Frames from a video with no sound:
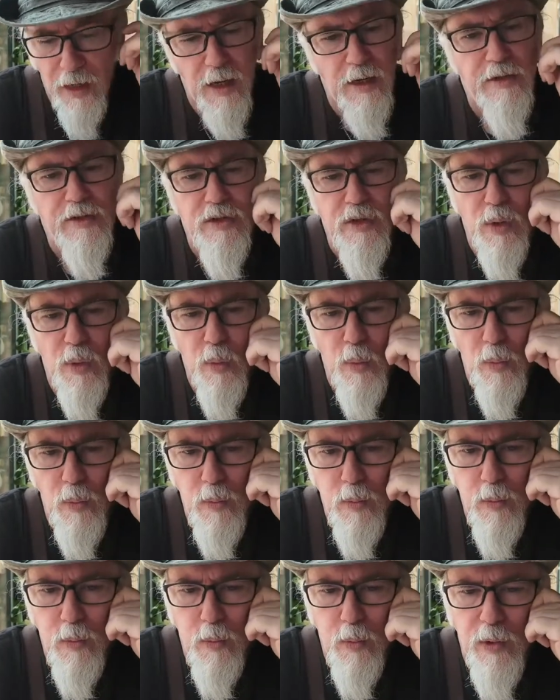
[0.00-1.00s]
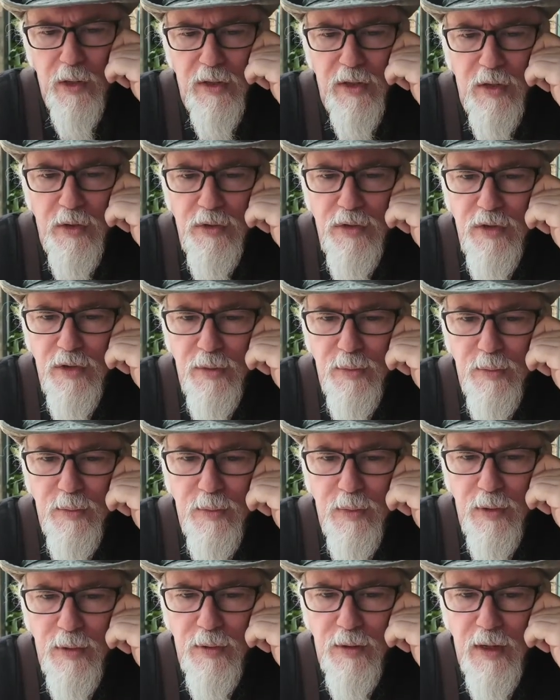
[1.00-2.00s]
and so with YouTube,
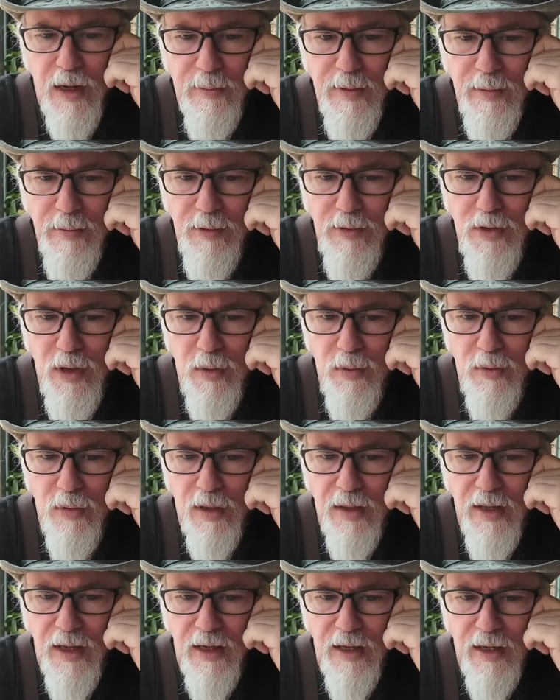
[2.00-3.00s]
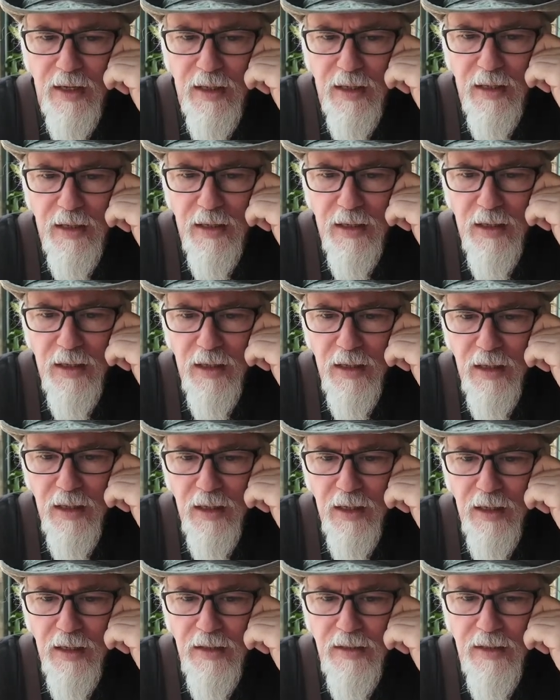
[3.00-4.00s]
what a lot of people don't think
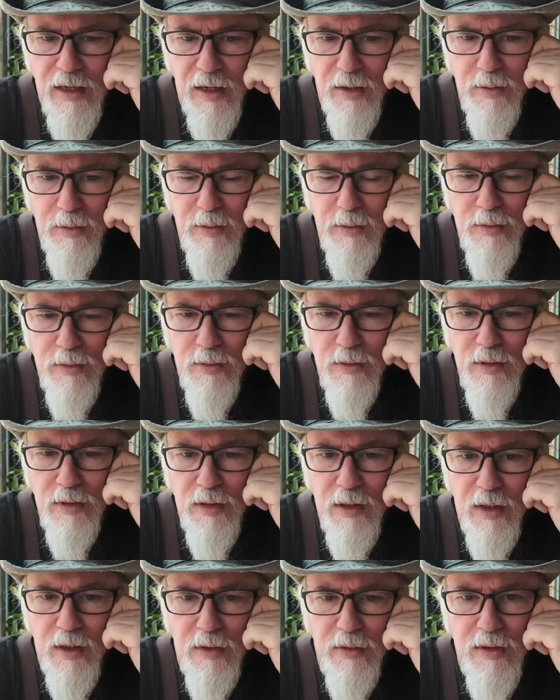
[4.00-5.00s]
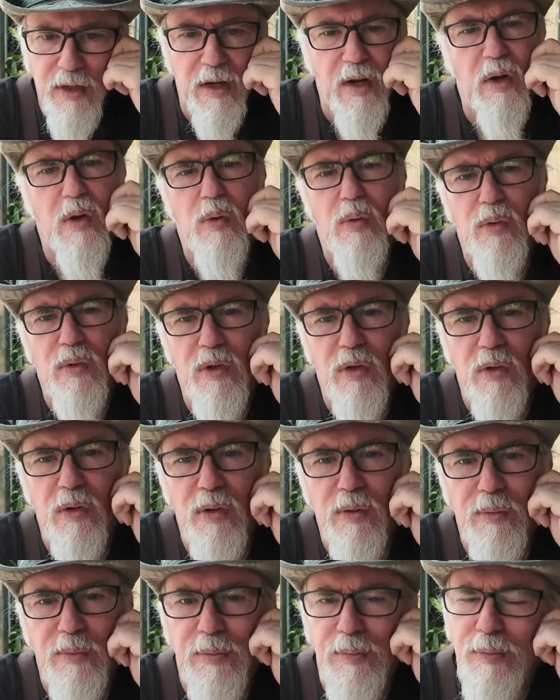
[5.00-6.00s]
is that you know it's like oh you're
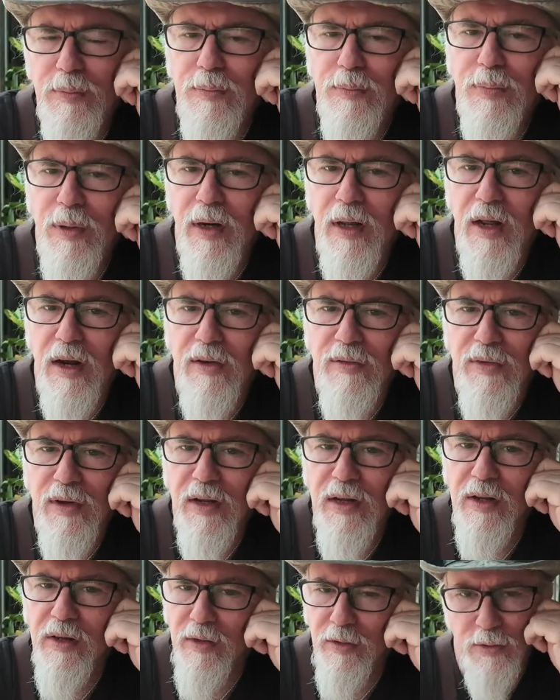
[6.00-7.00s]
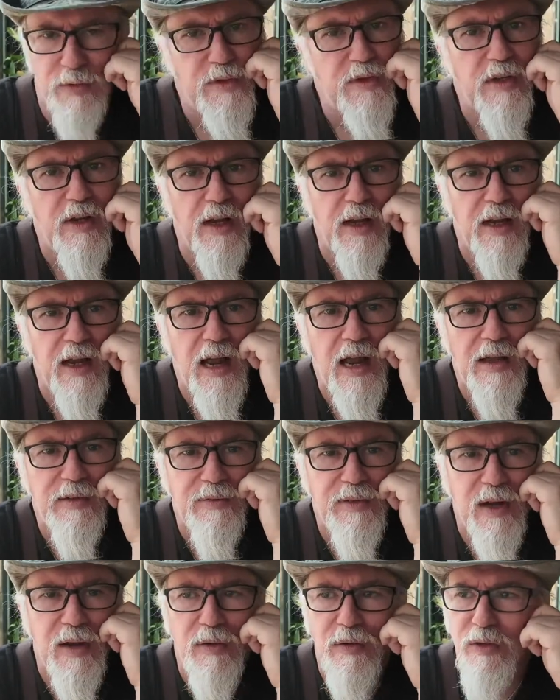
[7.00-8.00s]
only putting on a video it's like a
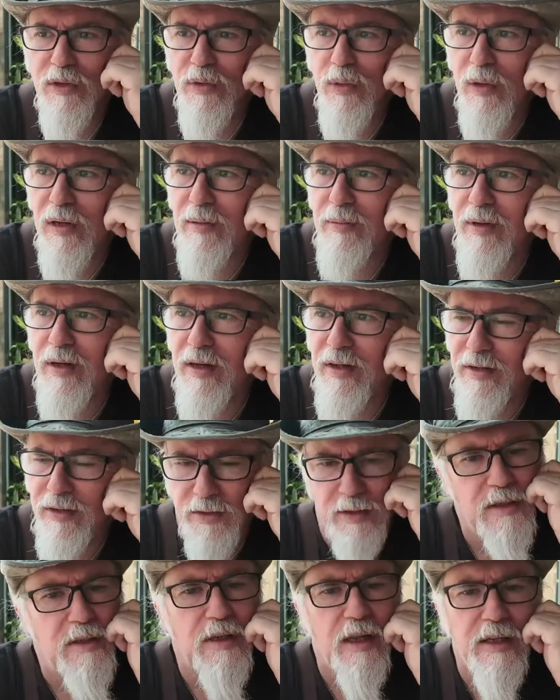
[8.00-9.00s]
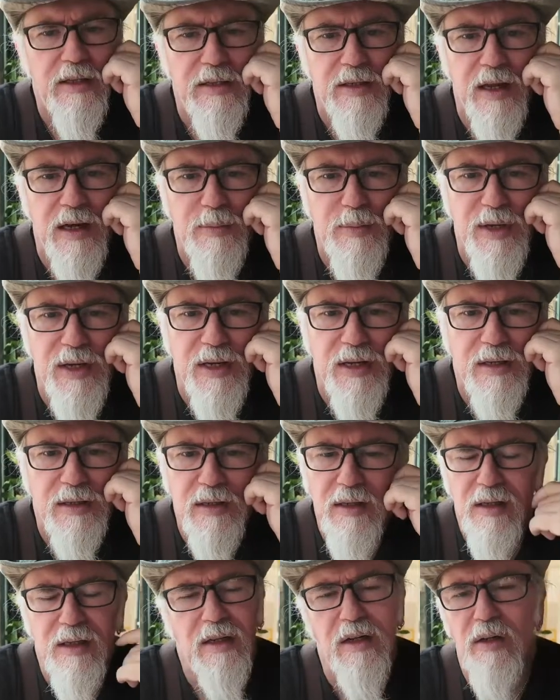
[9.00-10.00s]
half hour 20 minutes that's got to be
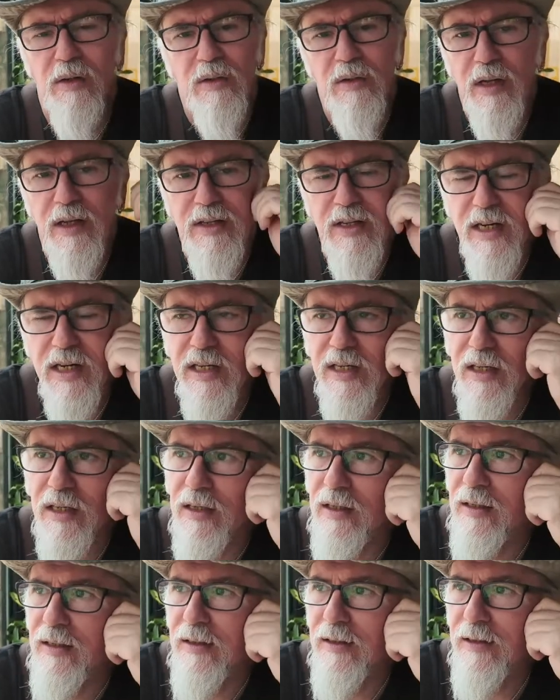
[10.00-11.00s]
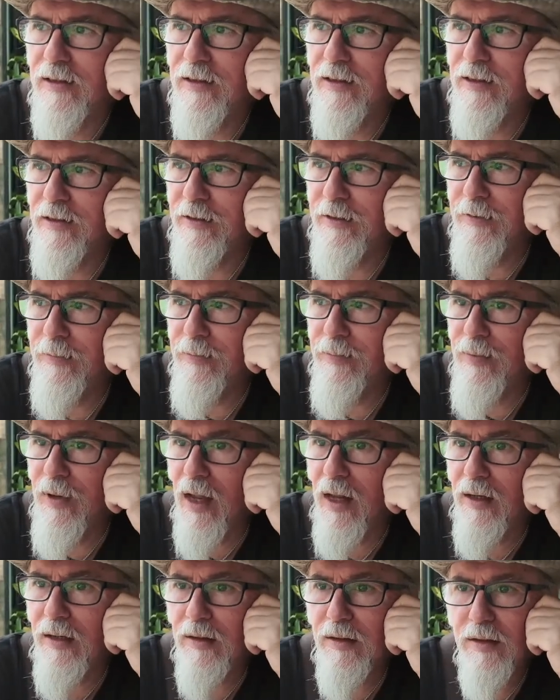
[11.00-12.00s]
you know it's easy
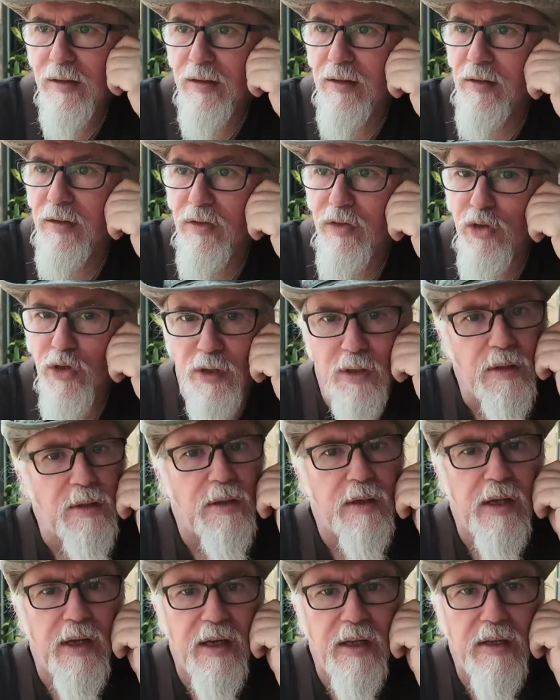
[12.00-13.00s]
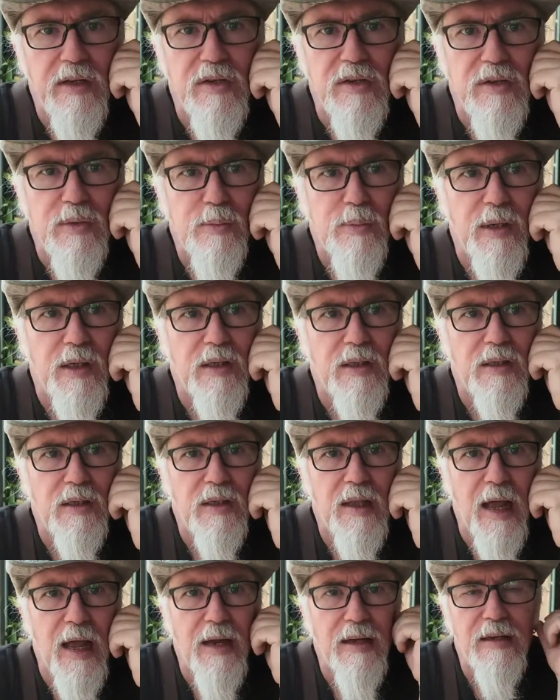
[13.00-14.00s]
and sure it is but
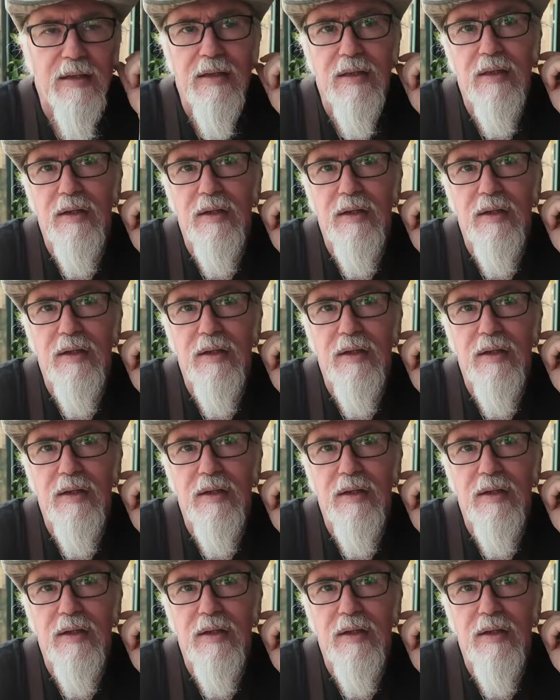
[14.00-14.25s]
that